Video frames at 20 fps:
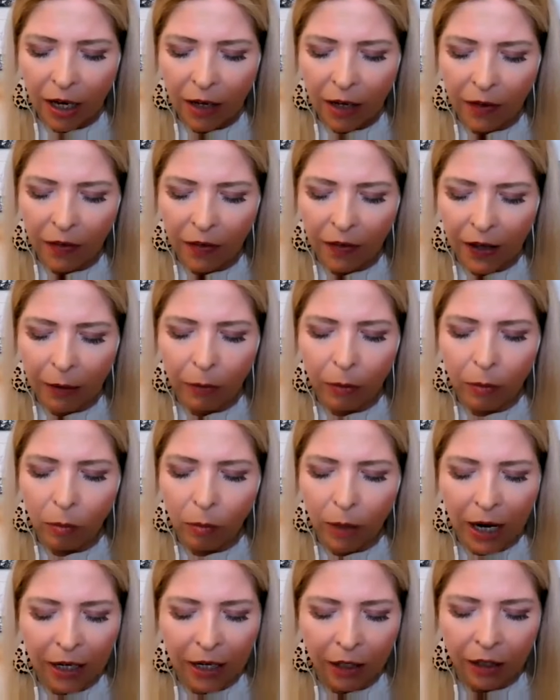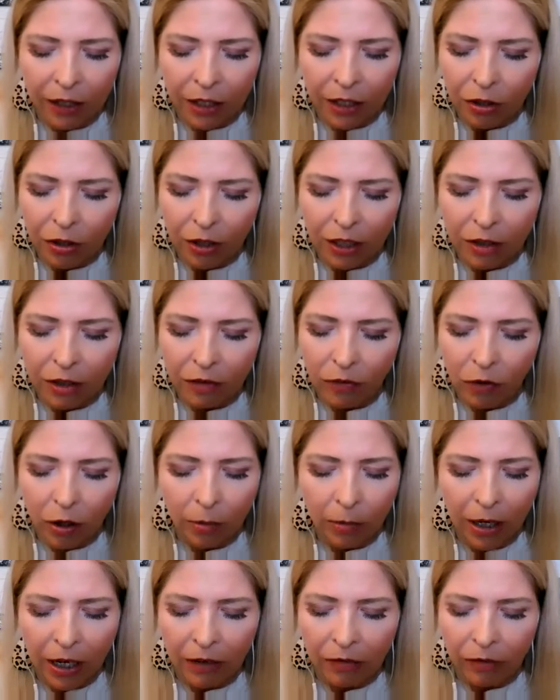and that that would radically
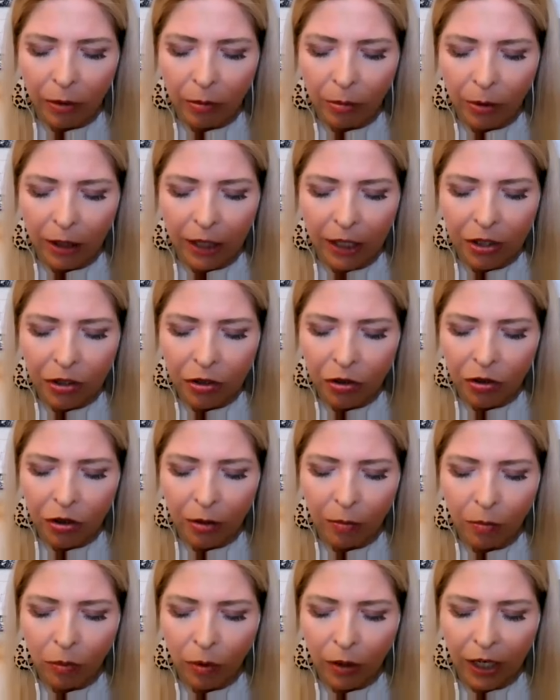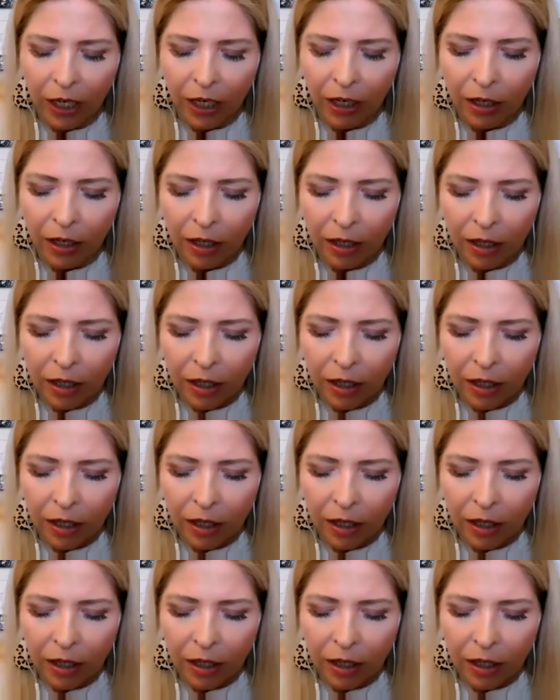transform every relationship we're in.